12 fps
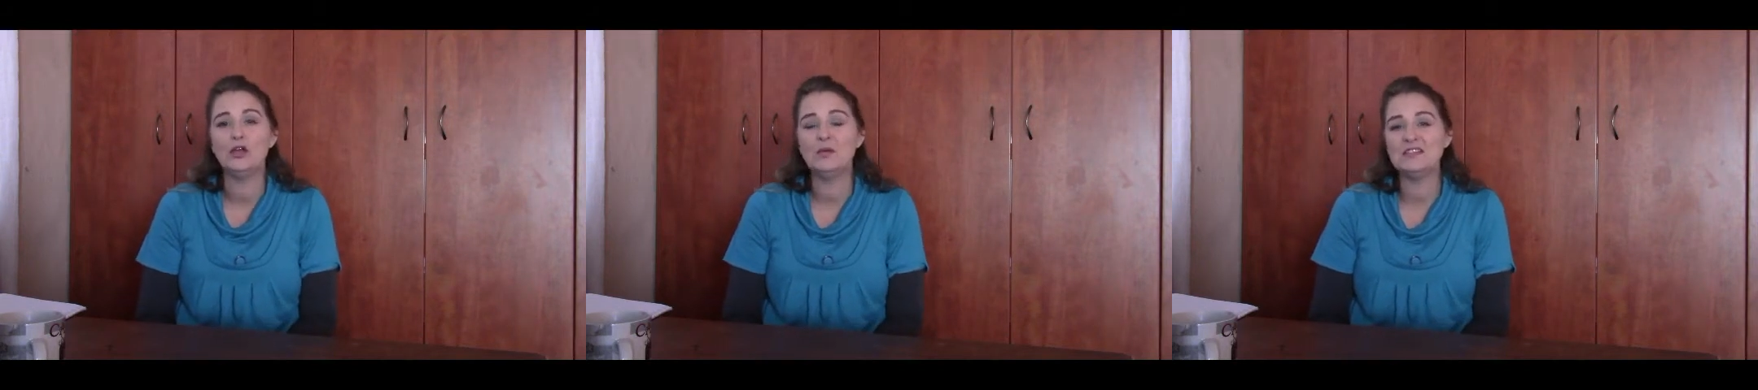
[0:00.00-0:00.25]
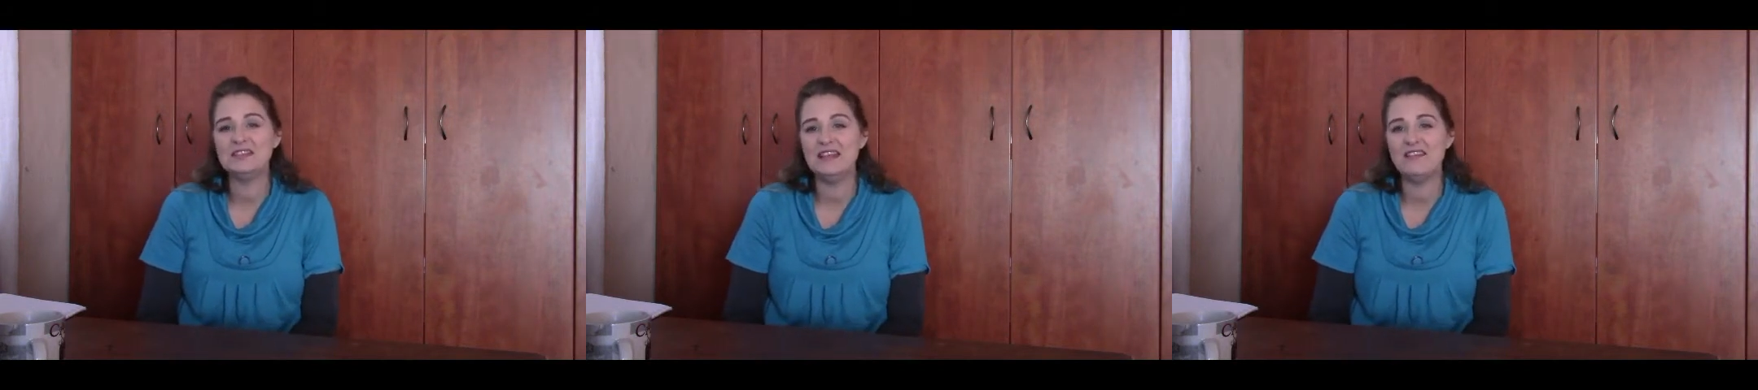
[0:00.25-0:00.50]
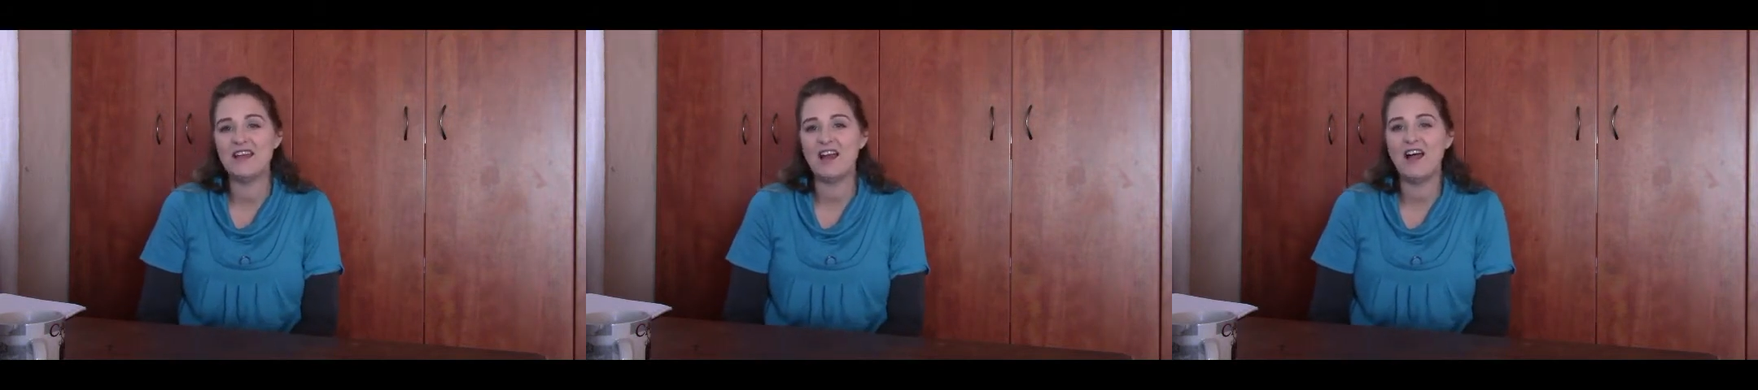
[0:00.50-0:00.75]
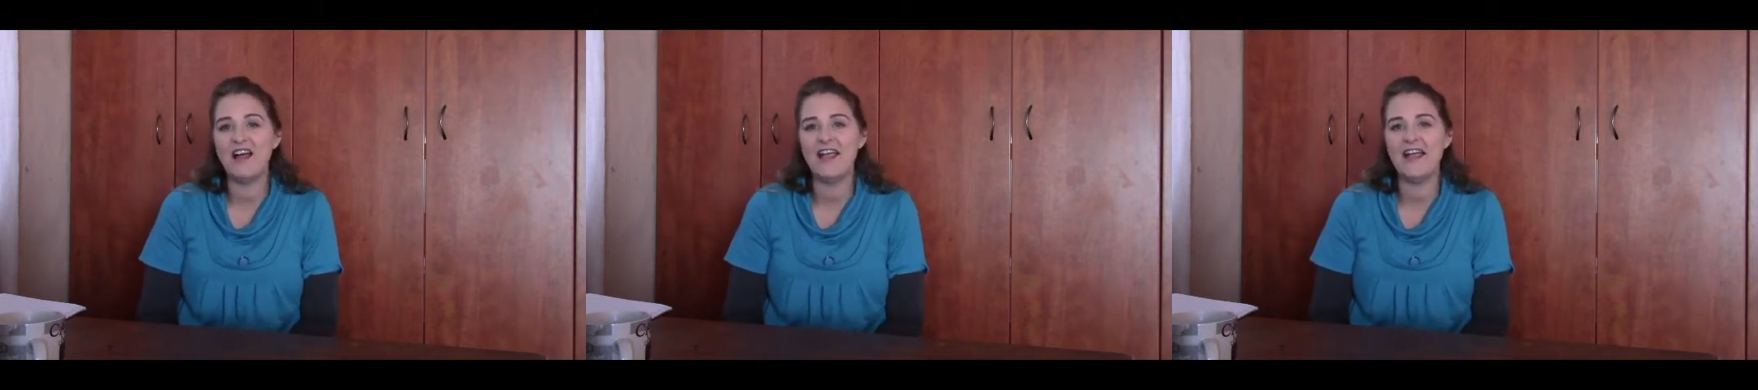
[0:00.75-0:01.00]
you will see that
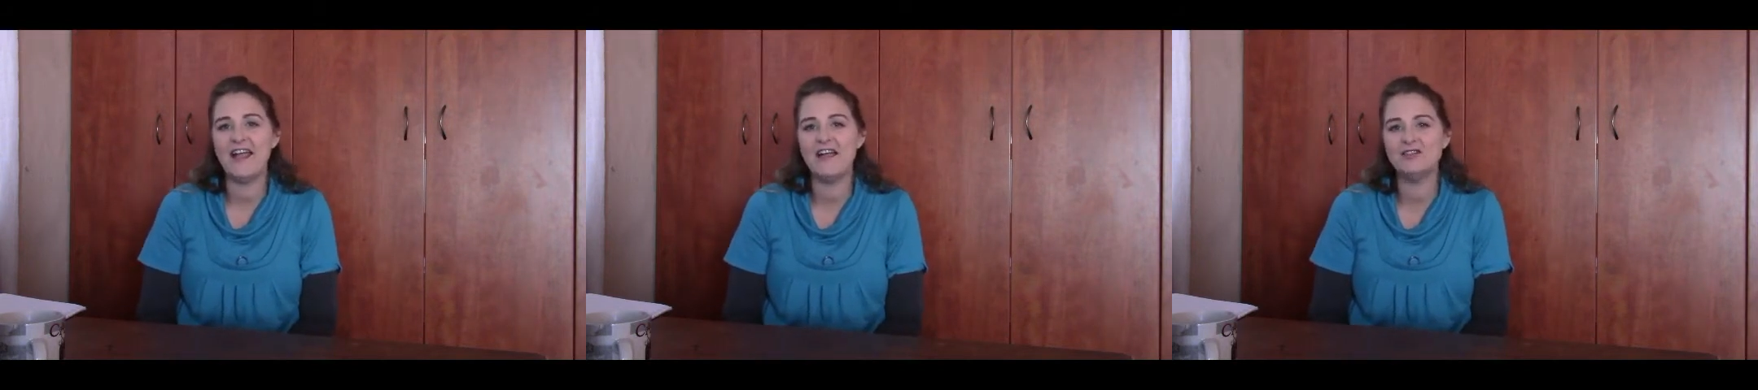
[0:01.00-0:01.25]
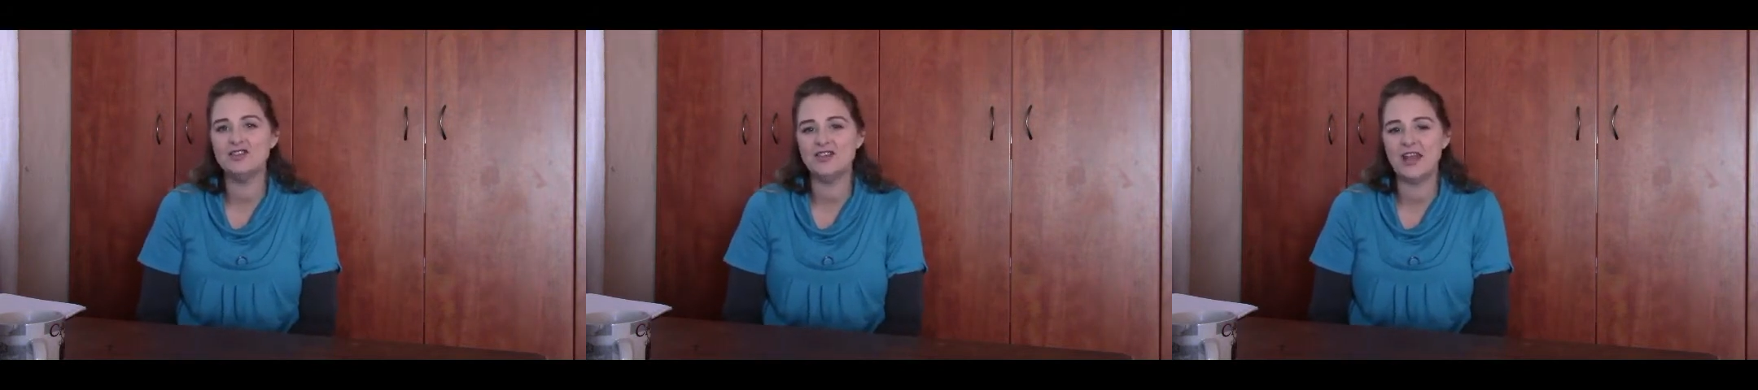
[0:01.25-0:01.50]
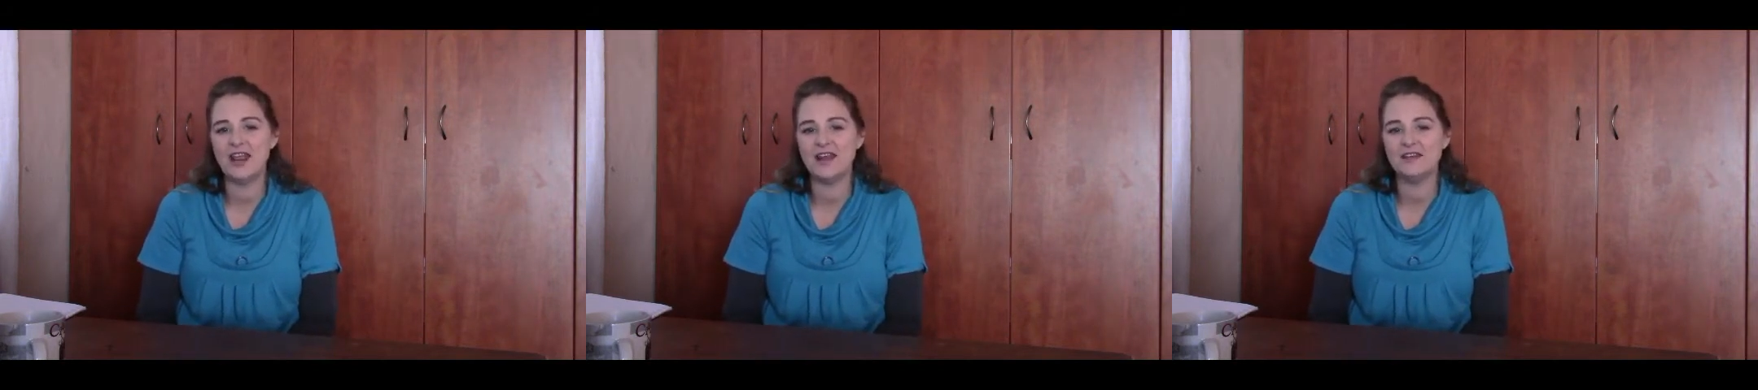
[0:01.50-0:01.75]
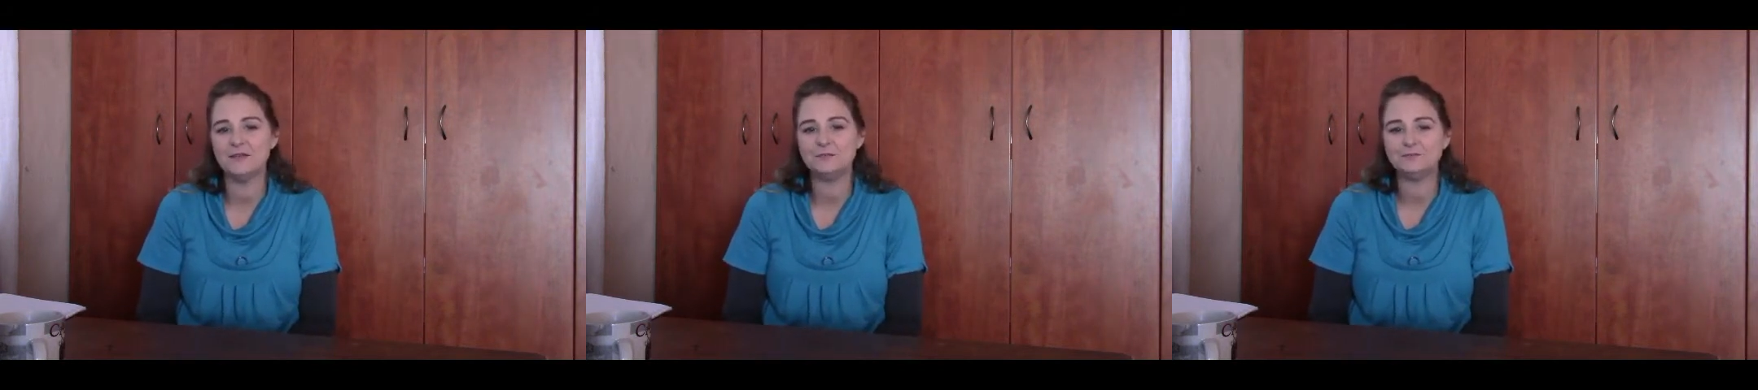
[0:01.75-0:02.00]
I have
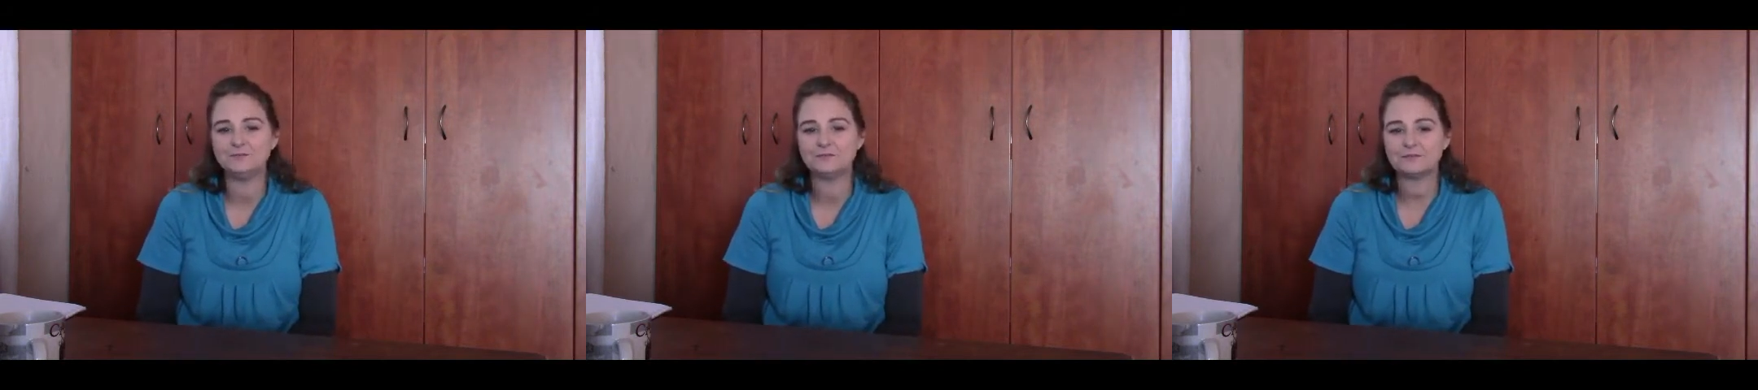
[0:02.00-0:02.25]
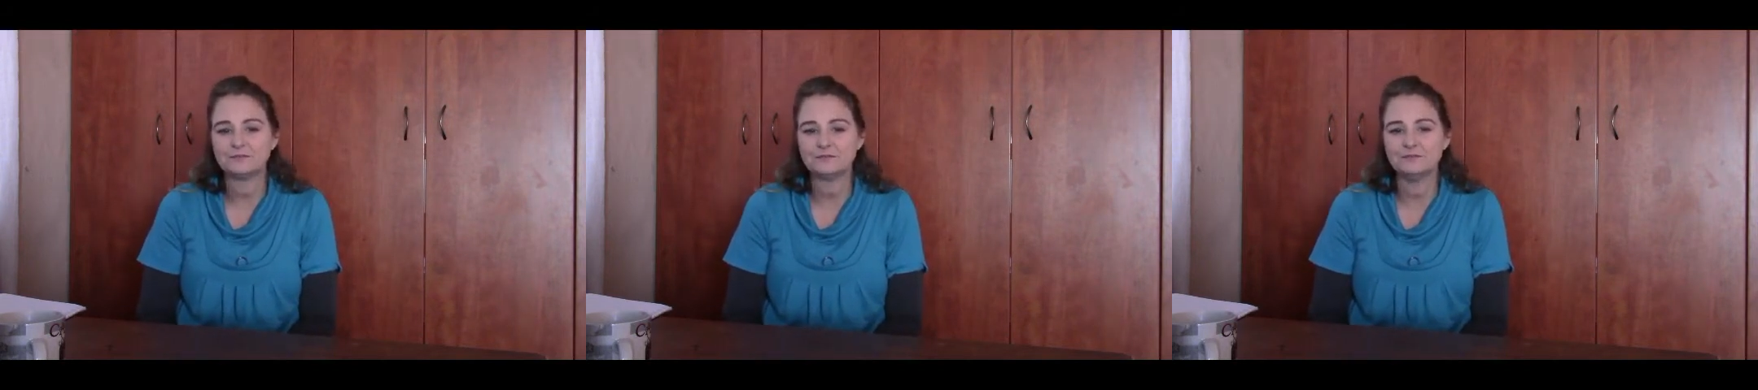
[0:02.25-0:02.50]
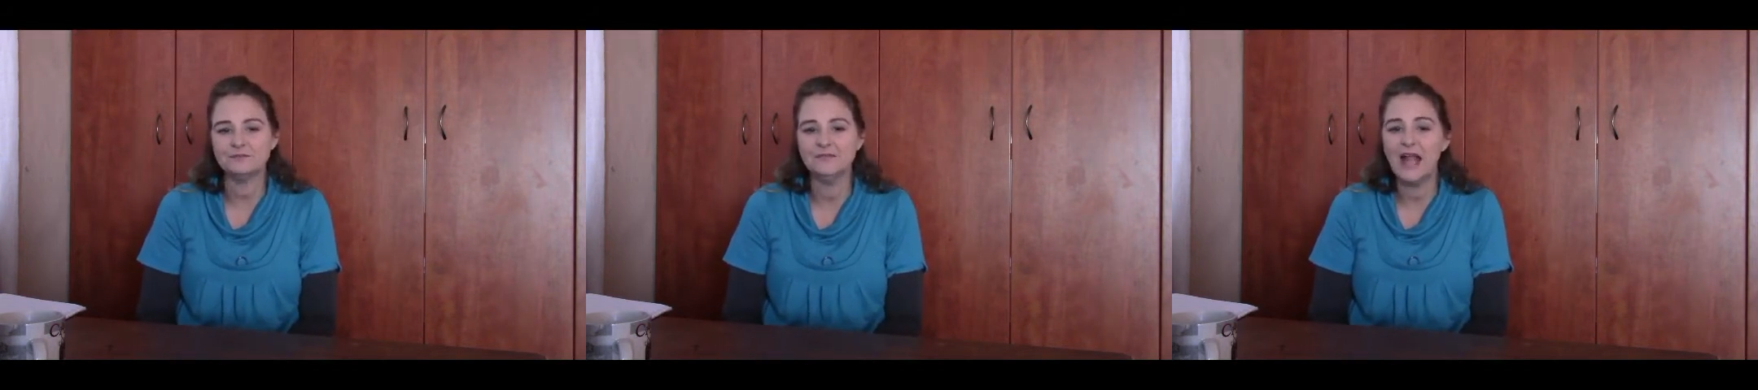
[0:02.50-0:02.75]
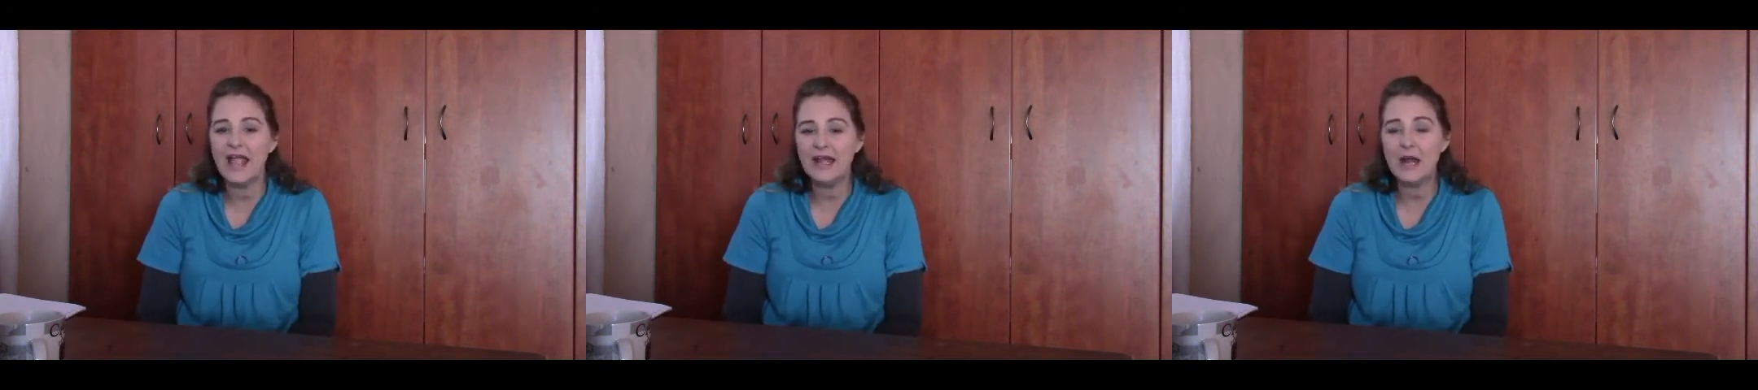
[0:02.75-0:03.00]
shared
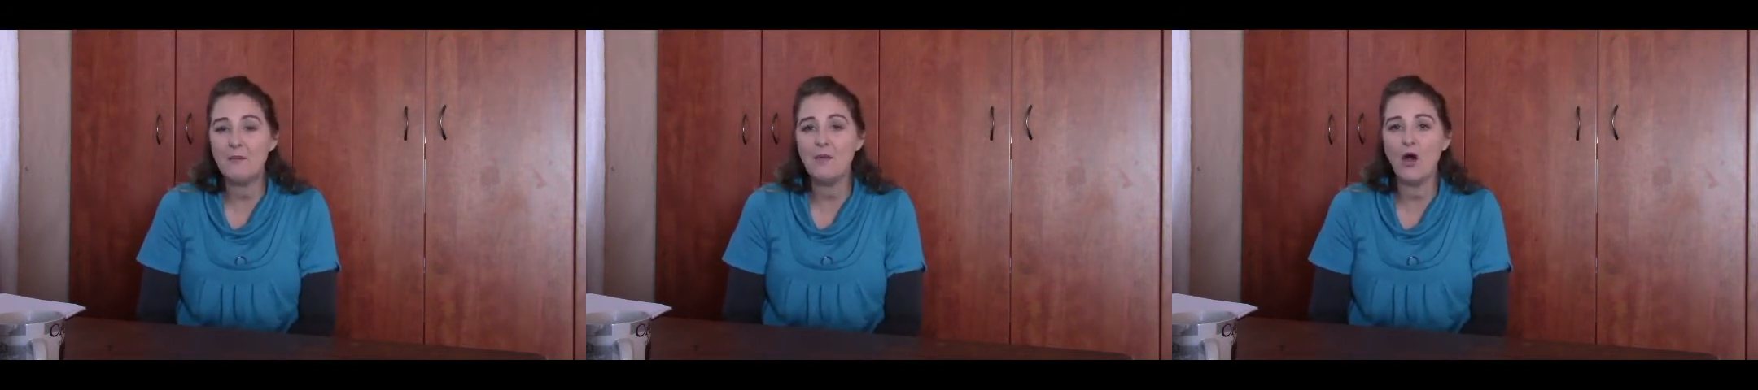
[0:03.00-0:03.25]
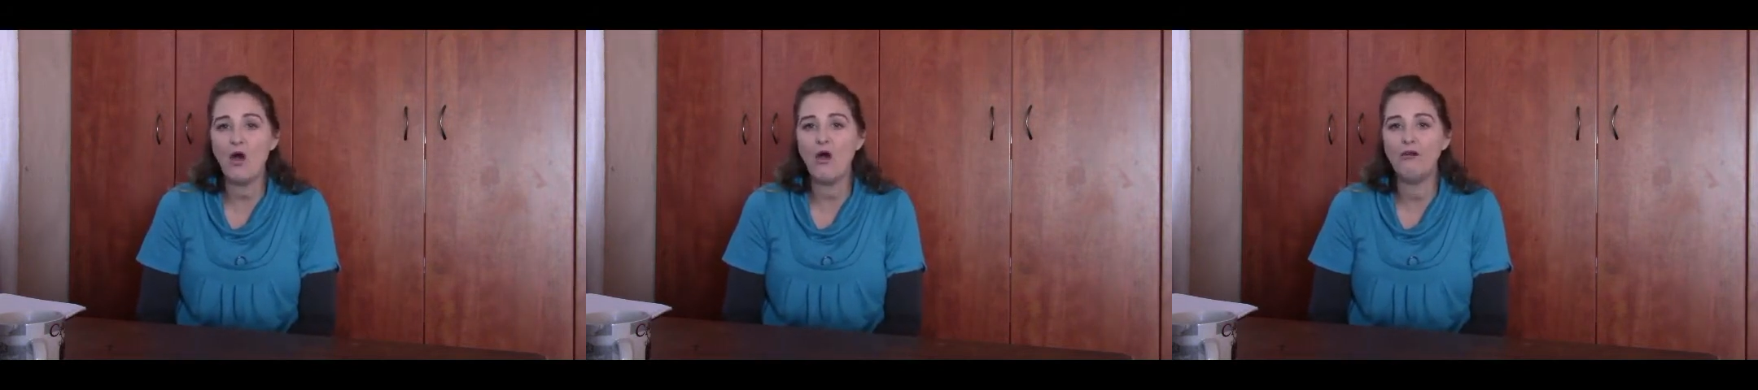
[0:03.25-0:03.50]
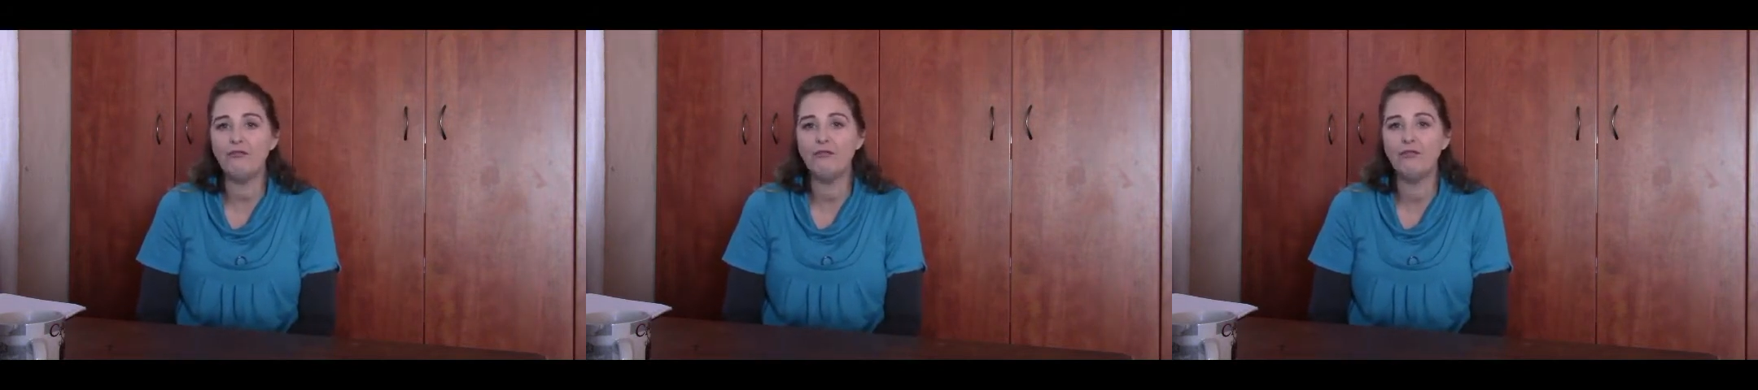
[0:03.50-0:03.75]
a number of